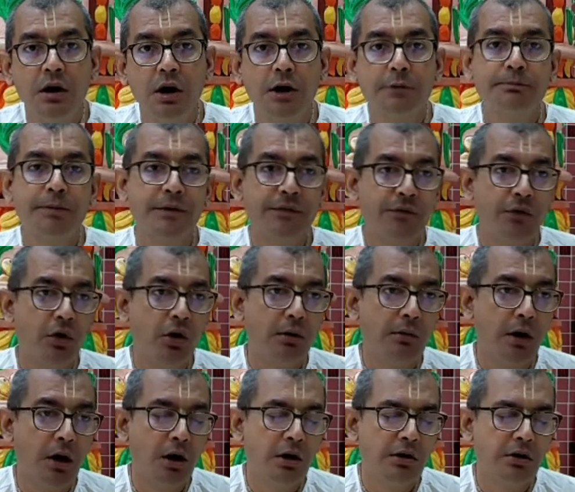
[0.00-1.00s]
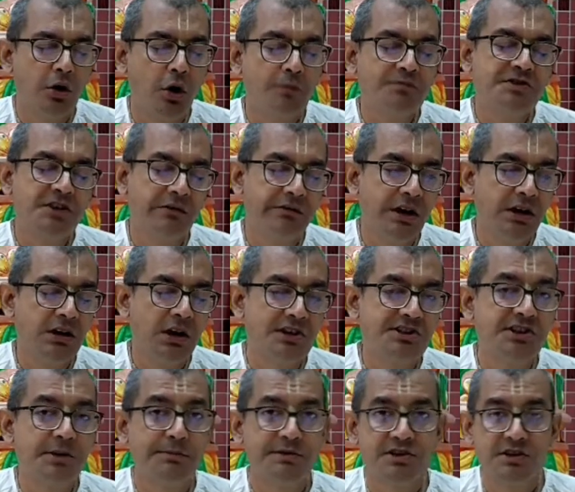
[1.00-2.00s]
or observing
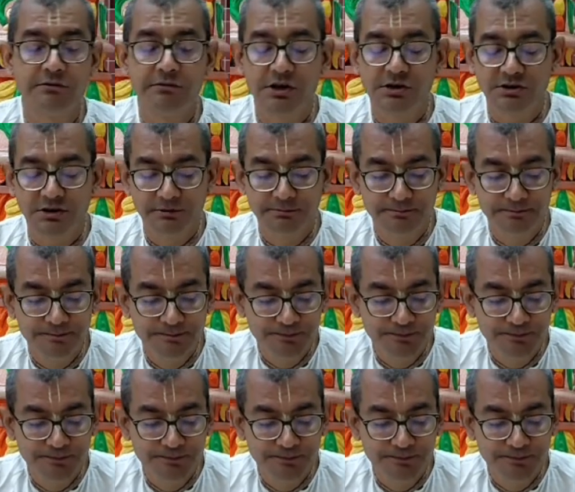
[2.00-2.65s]
Asipatra Vrata.